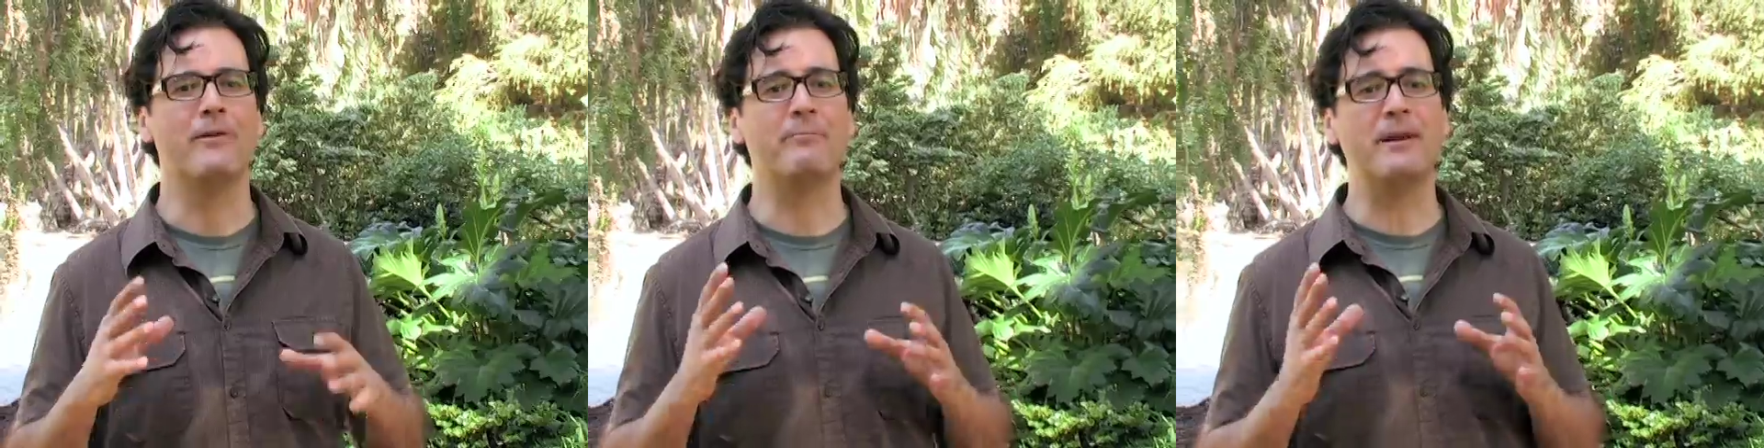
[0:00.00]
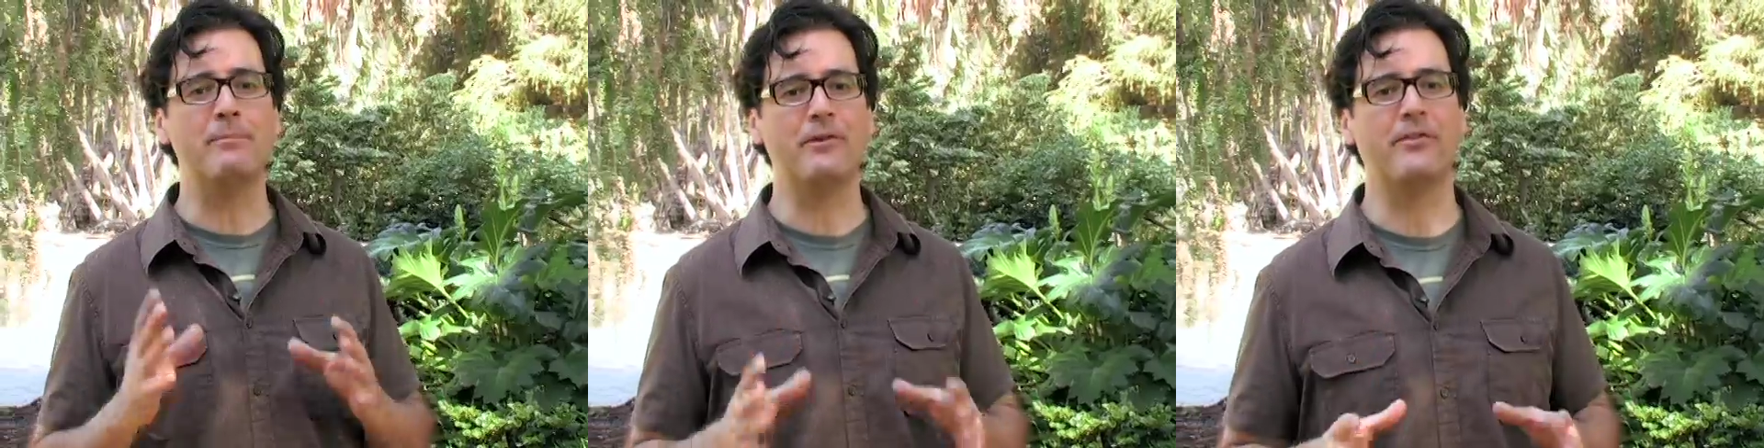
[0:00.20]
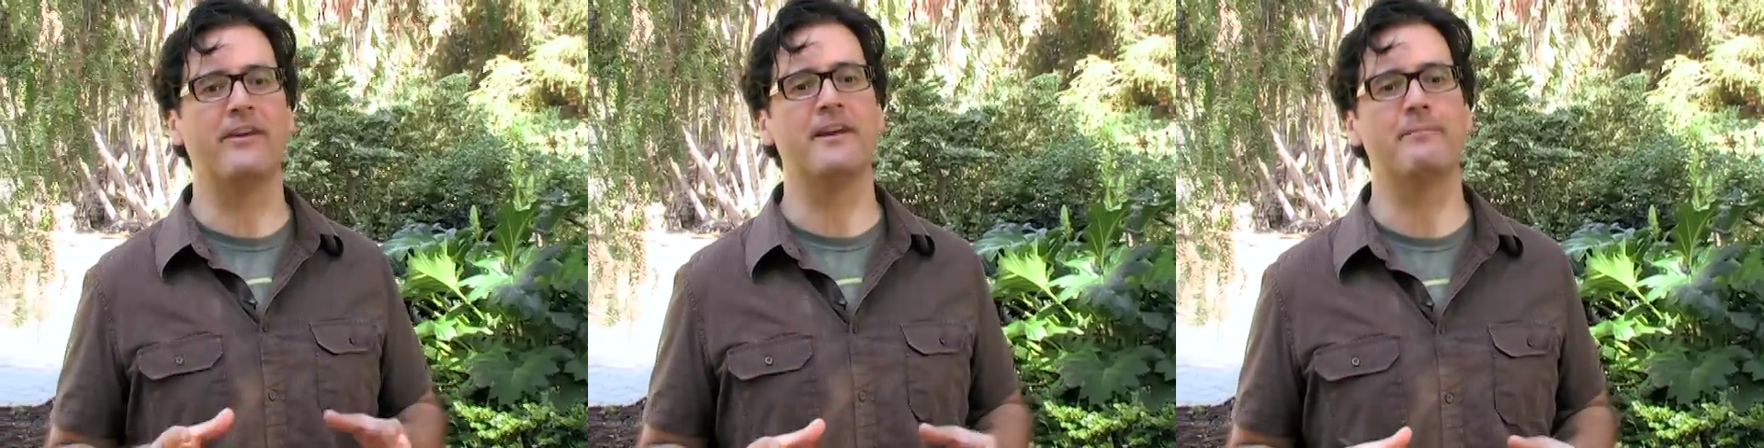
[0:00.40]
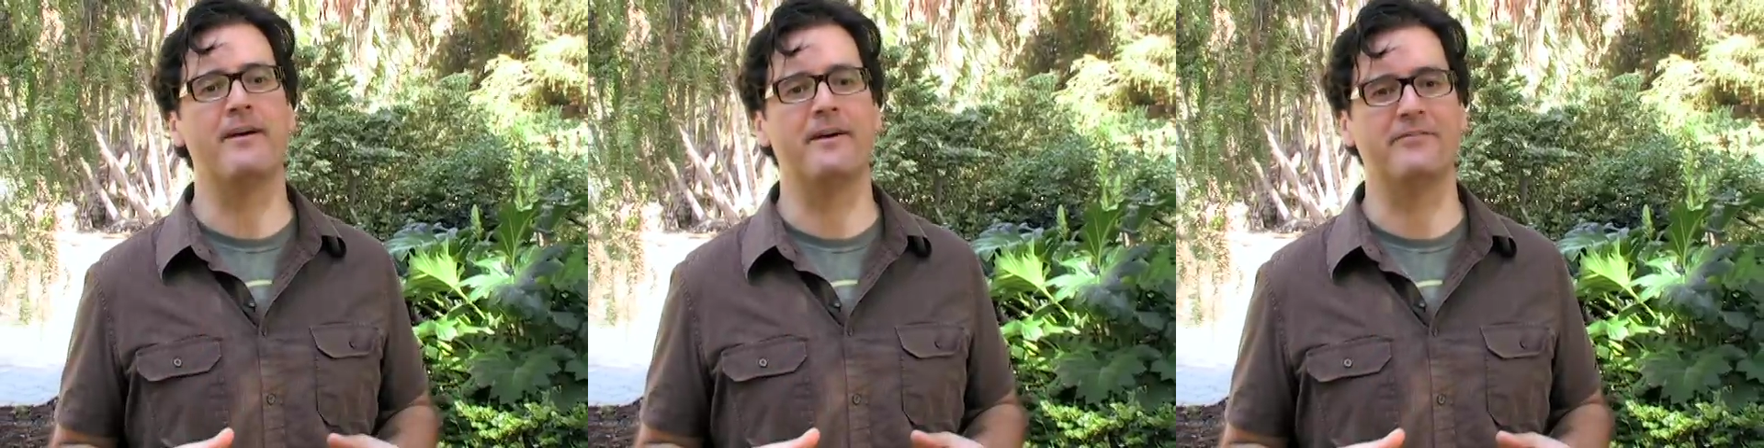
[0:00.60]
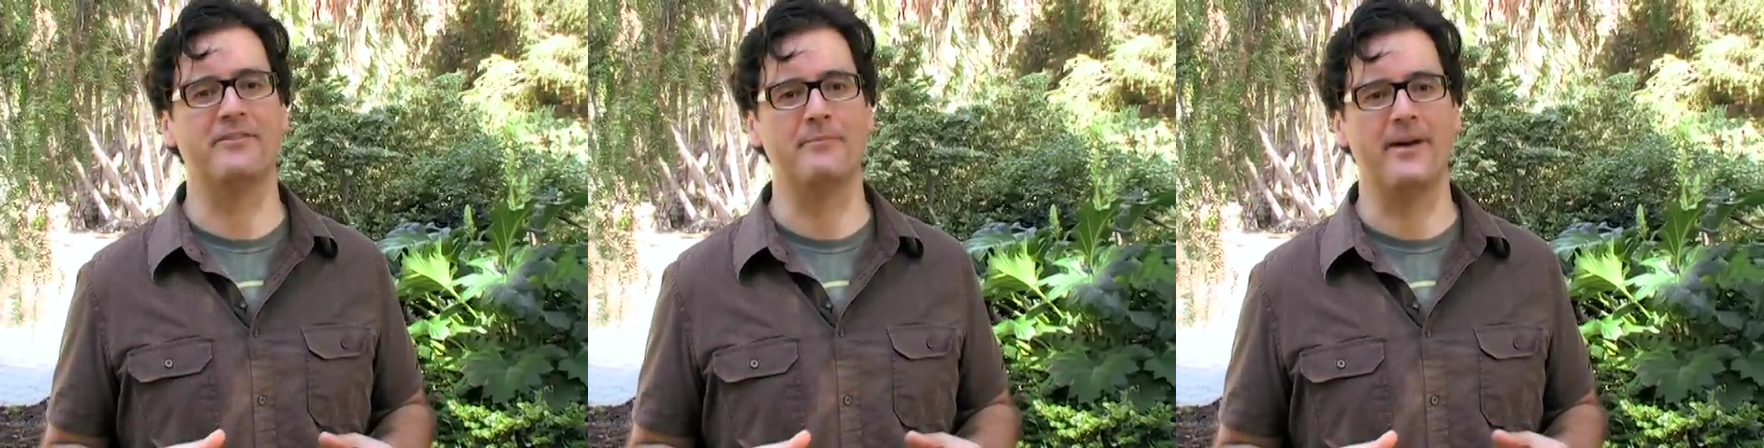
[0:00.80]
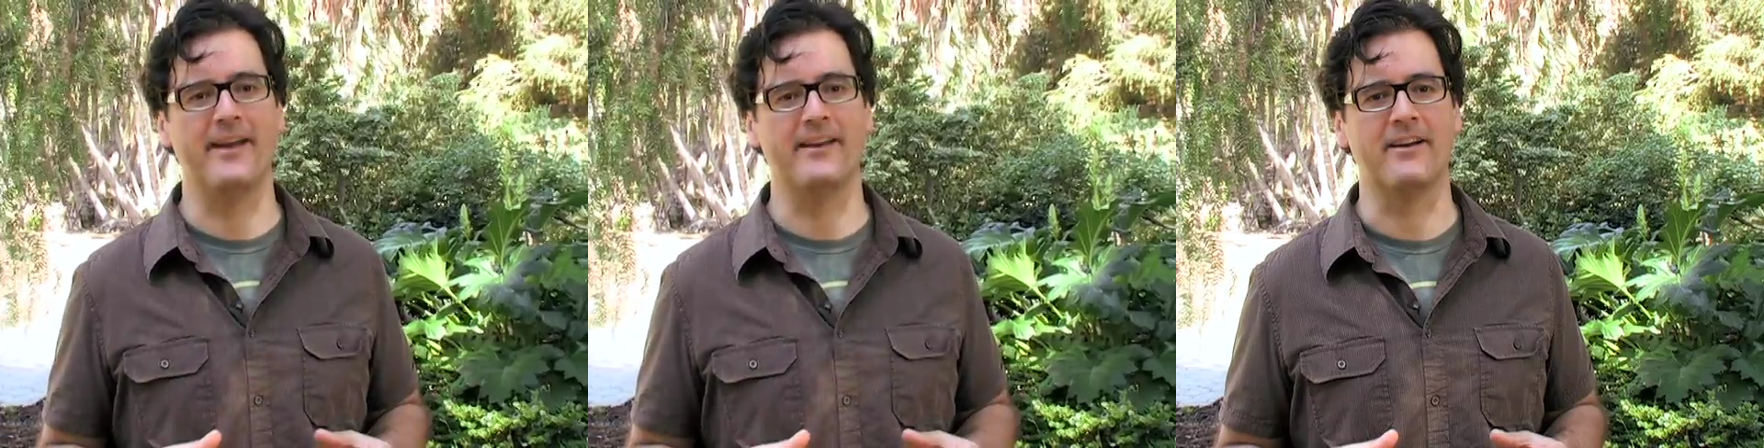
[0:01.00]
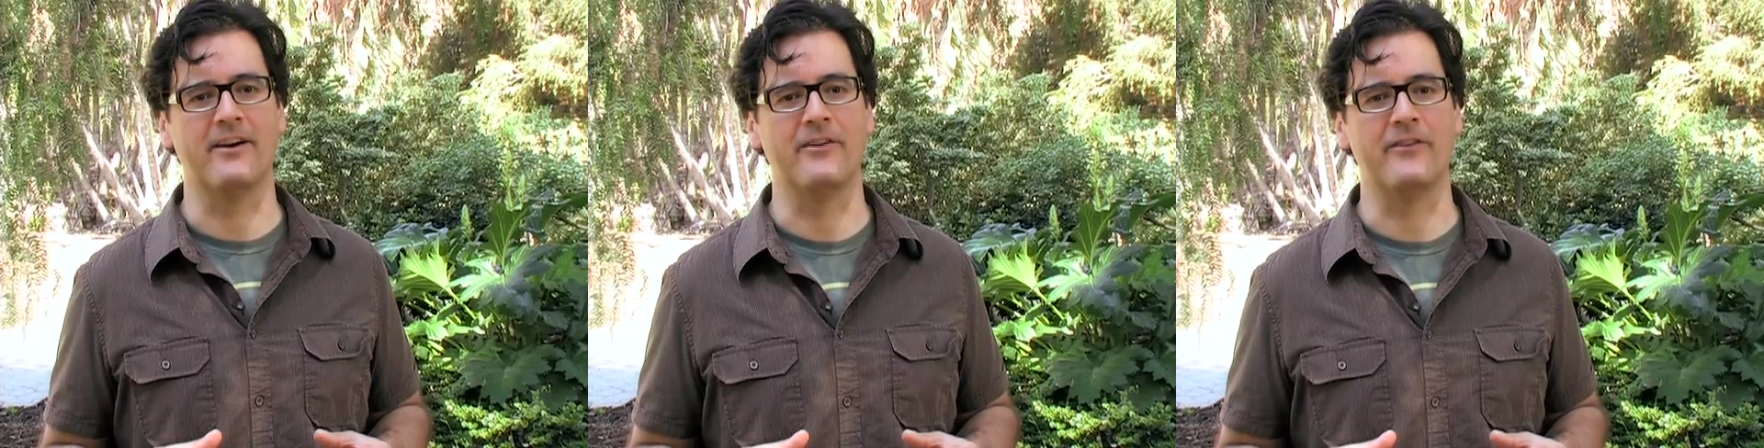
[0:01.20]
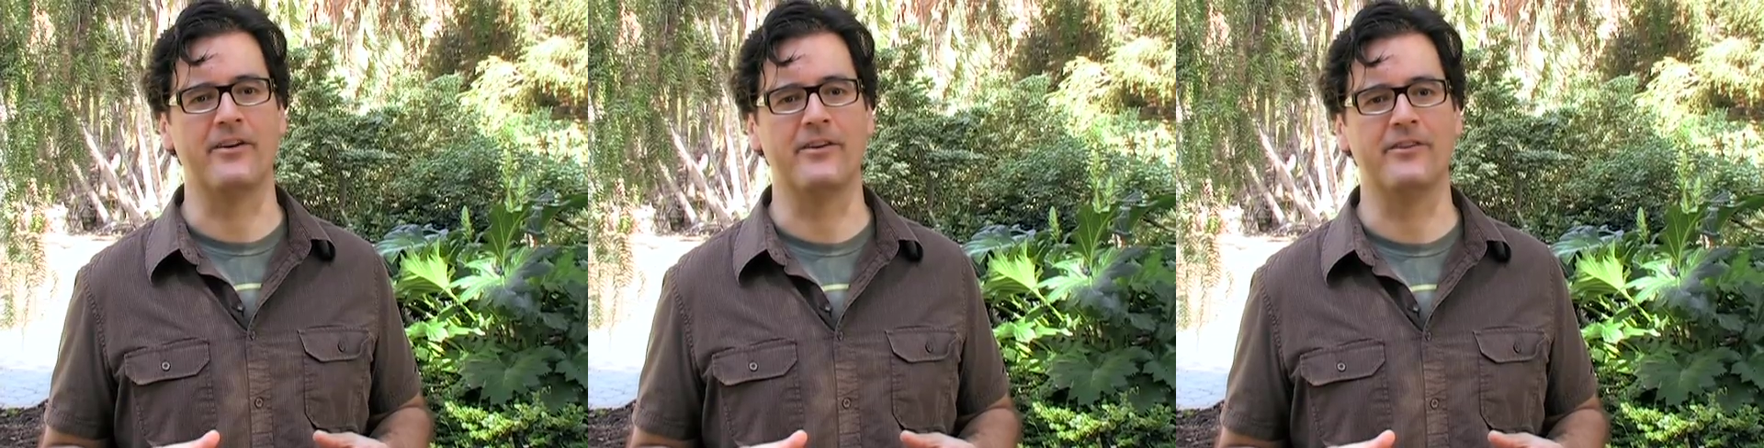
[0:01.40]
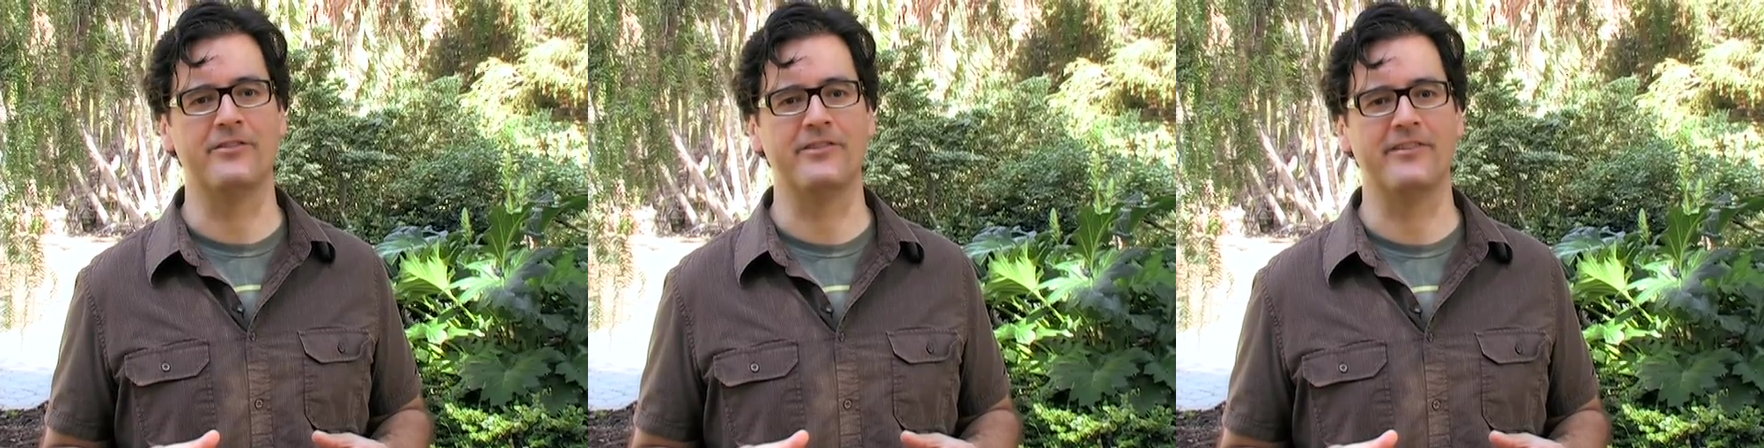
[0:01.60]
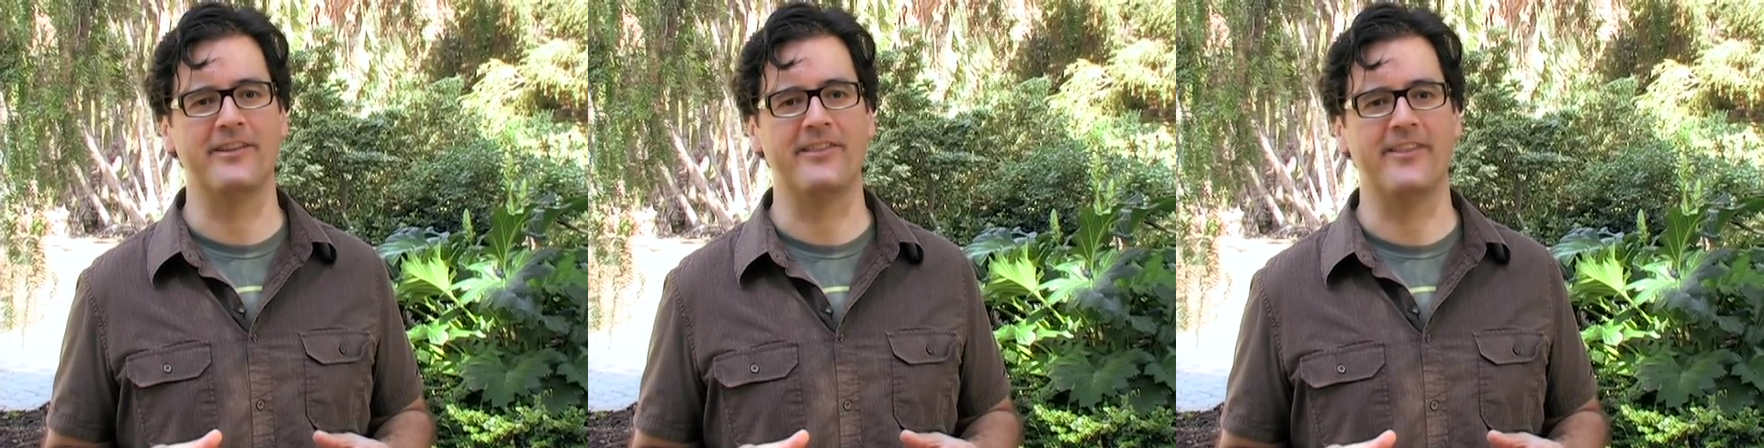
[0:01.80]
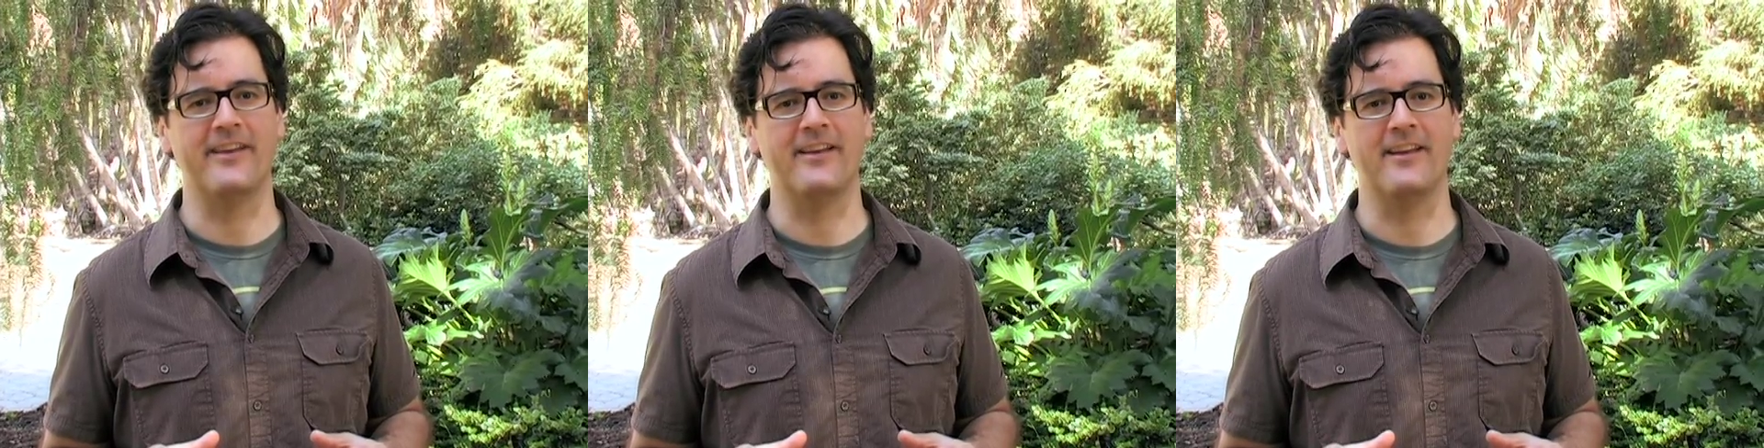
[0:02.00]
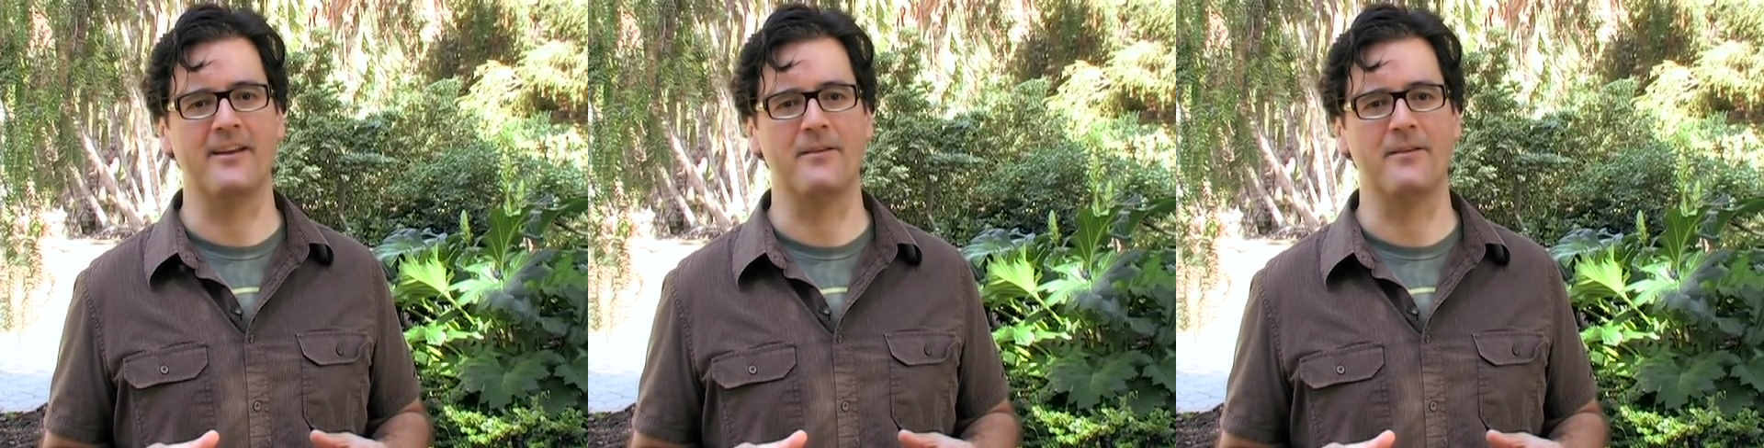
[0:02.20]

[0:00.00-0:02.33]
people think about flamenco, they're usually thinking